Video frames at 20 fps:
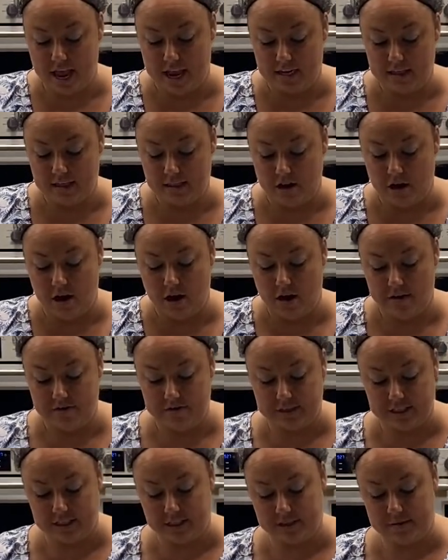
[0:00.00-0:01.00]
ends
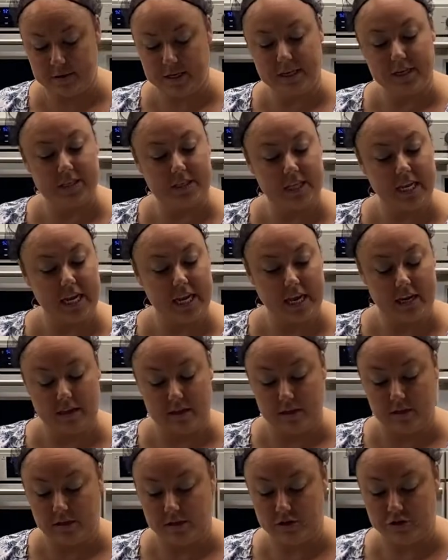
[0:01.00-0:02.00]
off just because they get
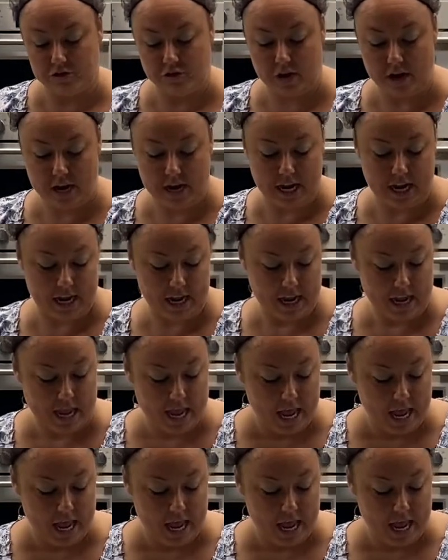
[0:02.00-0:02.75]
a little dry.